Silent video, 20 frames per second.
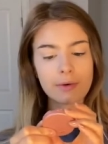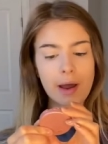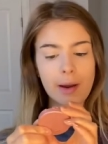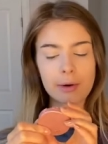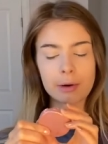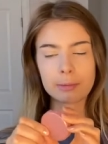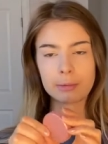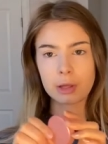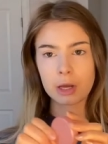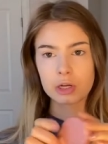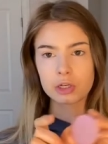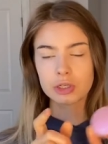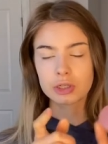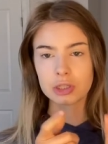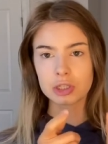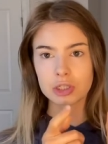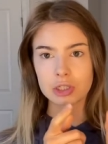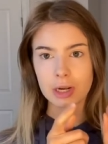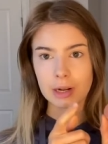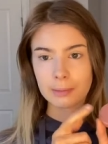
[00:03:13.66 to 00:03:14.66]
Hour Blush in the
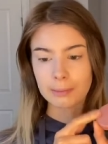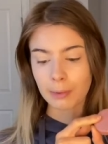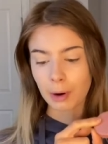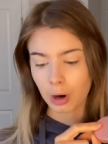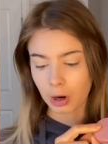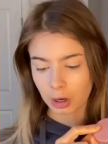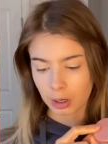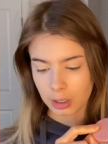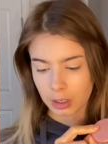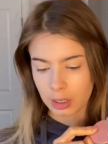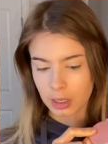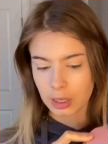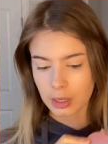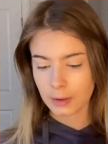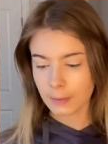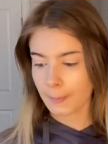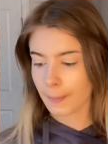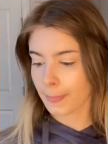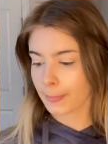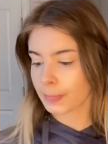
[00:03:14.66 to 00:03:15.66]
shade
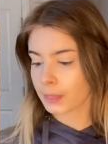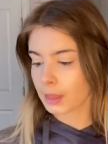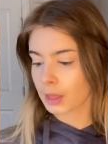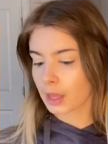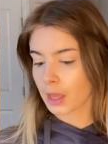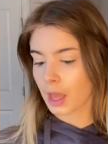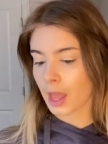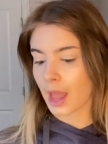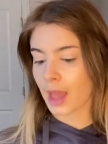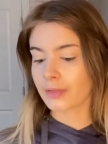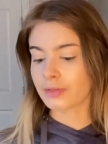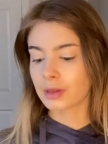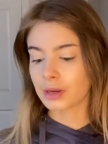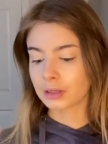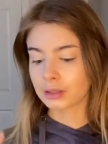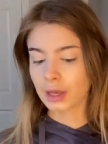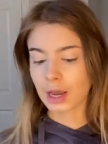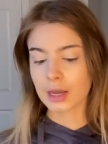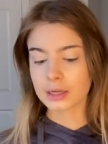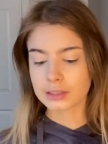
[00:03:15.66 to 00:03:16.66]
Party. And then
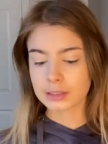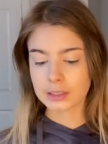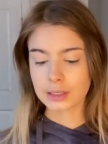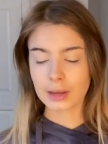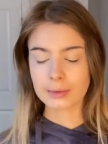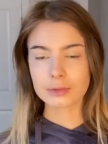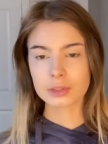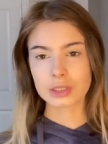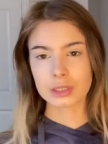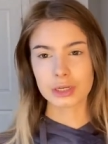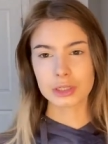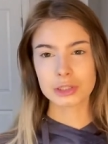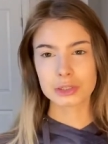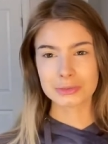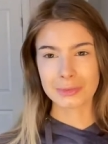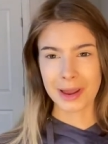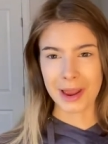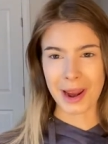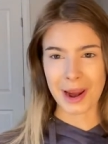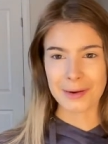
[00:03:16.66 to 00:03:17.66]
lastly, I'm just gonna do
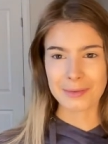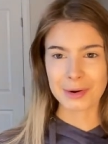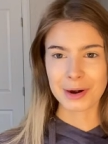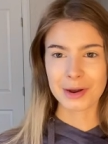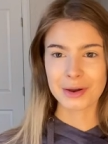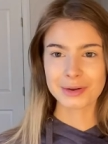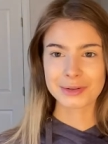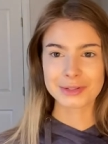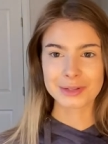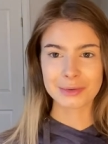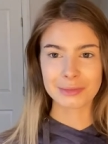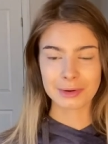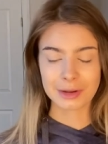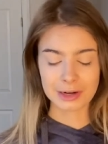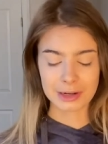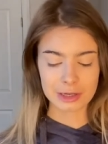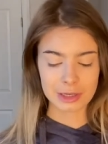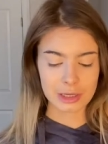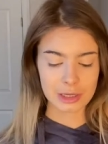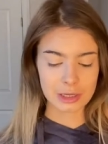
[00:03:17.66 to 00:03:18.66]
my eyebrows. and I'm
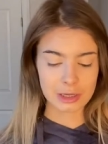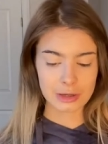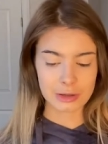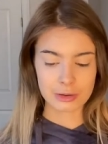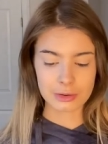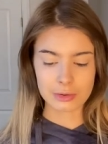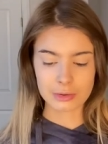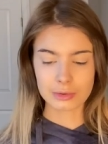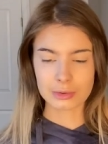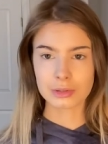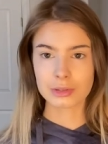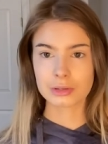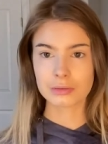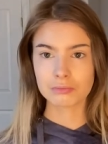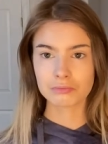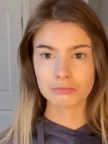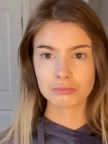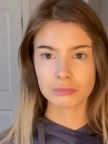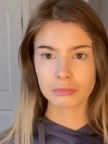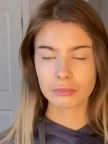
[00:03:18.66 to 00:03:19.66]
gonna use
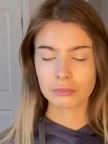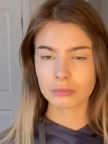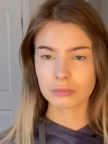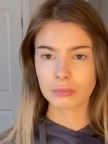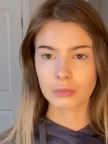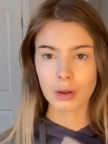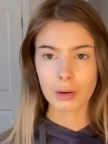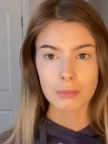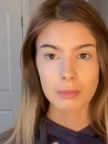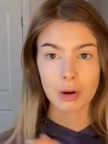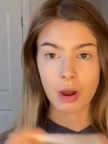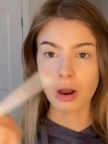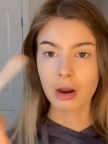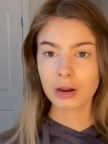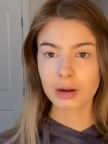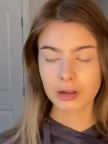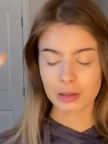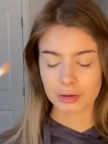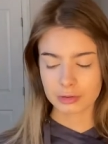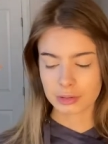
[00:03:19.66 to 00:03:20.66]
not
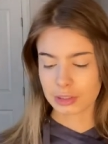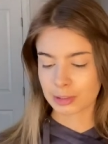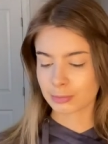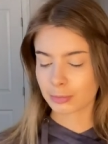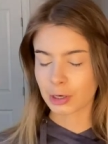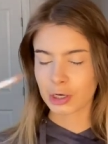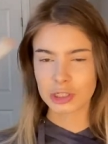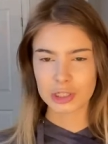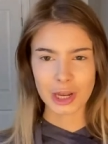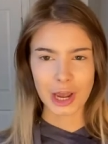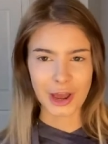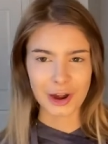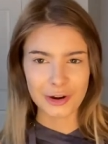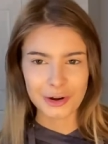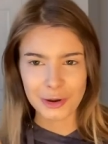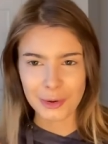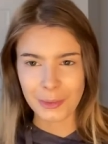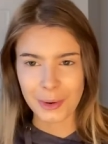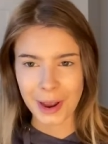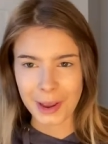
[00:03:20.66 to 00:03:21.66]
gonna use this brush. I don't
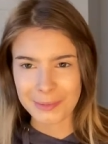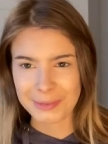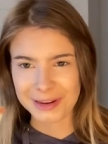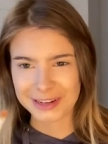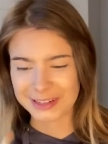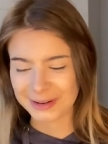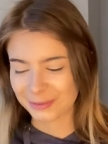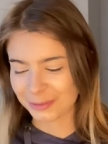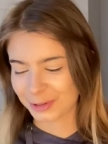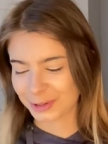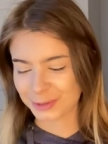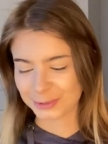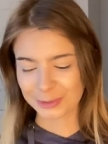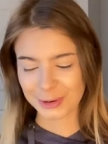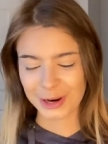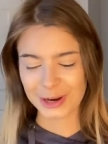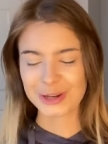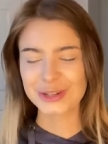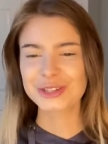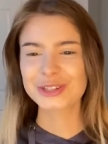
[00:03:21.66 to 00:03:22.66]
know why I picked up this
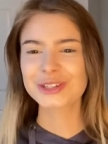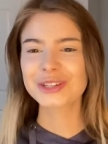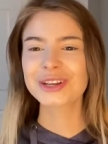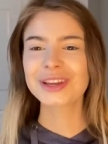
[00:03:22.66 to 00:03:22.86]
brush.